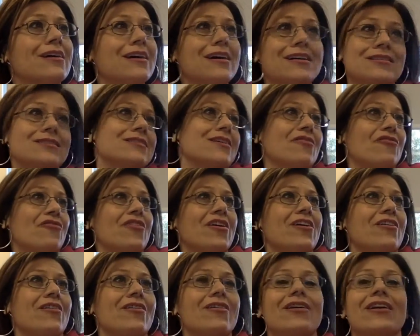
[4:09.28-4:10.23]
That's not
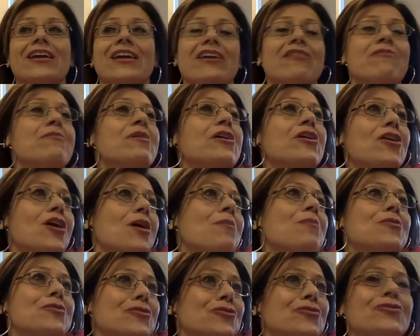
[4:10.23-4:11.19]
fair. Give me an
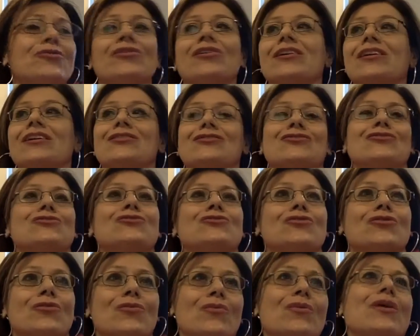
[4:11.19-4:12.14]
opportunity to
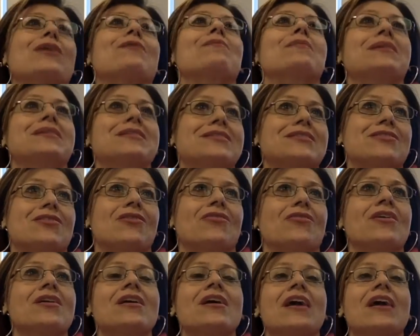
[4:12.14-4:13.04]
correct myself.